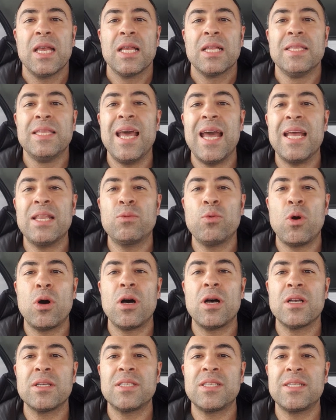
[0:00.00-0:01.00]
That
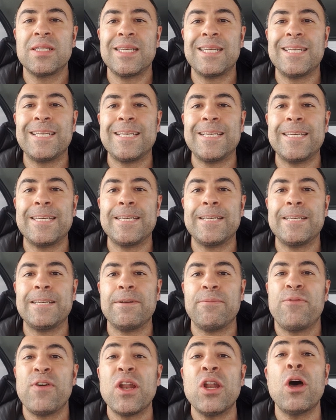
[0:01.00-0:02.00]
was
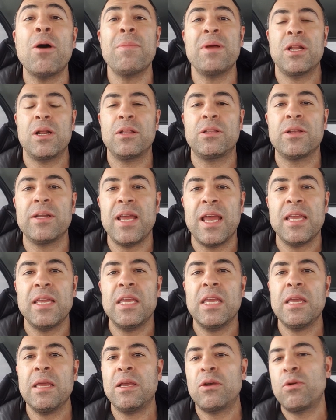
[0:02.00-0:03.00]
phenomenal today.
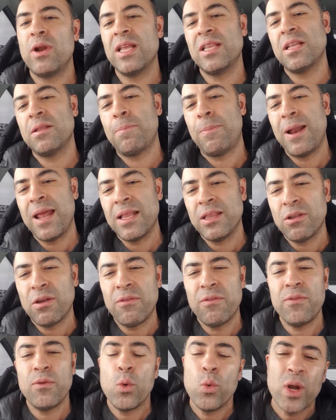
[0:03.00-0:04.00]
He created plenty
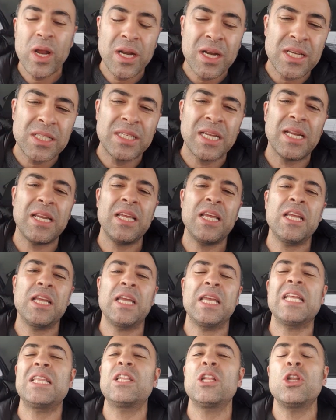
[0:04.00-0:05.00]
of winners, and
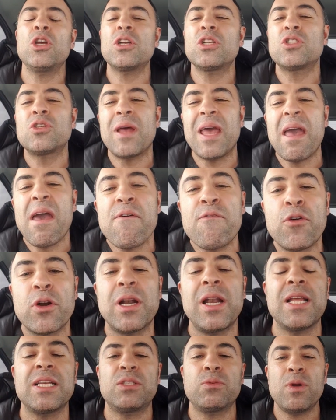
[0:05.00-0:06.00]
it looked so
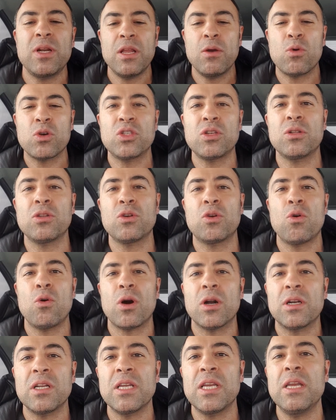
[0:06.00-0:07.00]
effortless when he was on the
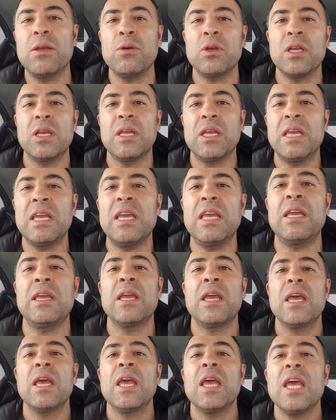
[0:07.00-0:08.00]
court. He
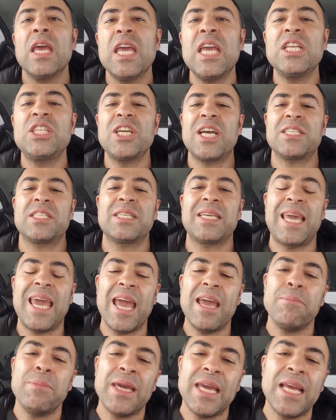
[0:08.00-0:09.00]
just
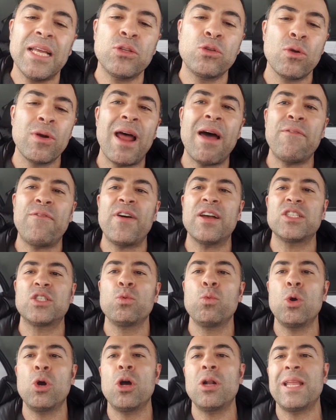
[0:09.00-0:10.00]
came into Rafa's
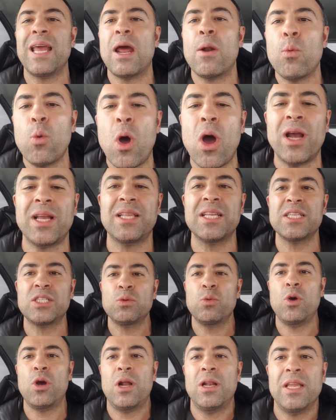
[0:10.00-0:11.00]
world and rocked his
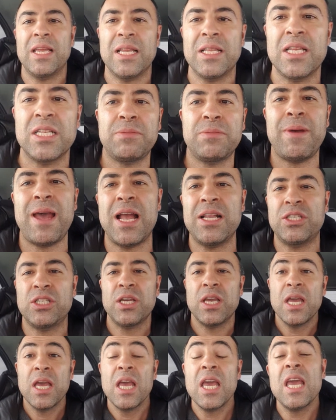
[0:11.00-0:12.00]
world in match.
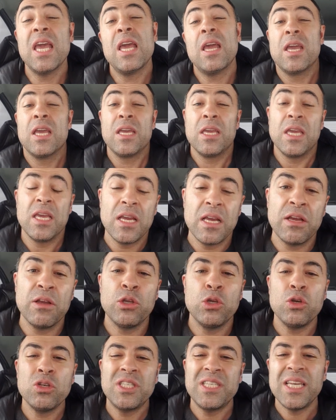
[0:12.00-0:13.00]

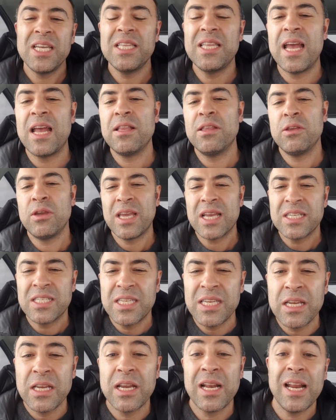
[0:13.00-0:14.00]
You see that, you can
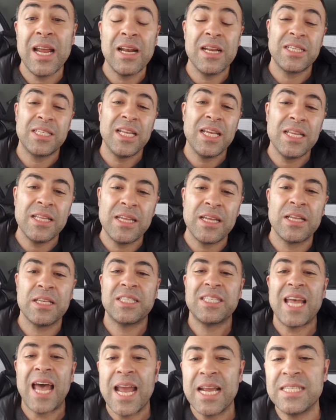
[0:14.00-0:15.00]
clearly see the
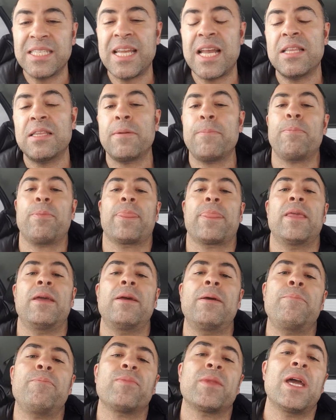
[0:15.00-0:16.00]
signs that
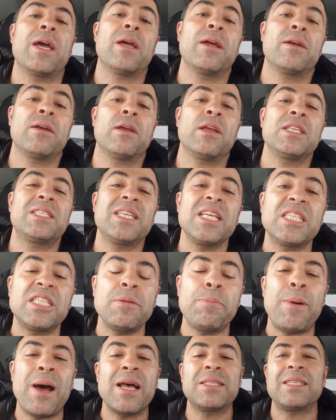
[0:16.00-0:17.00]

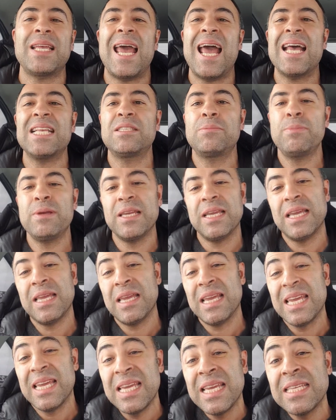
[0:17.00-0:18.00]
Tsitsipas
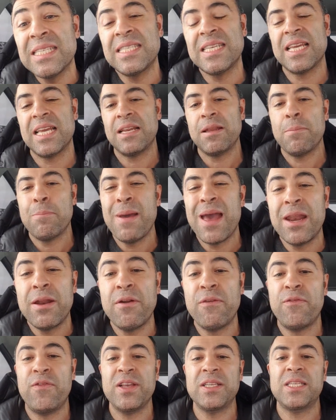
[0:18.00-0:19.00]
is in a
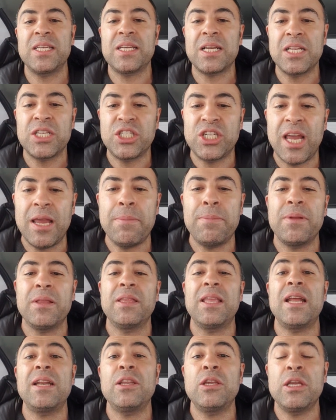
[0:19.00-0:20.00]
better physical shape
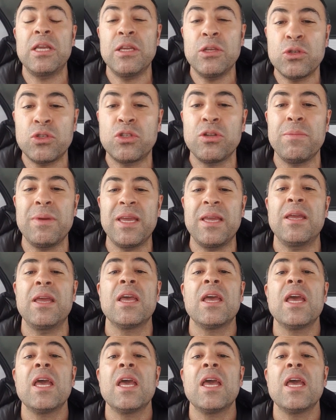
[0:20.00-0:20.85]
than he used to be.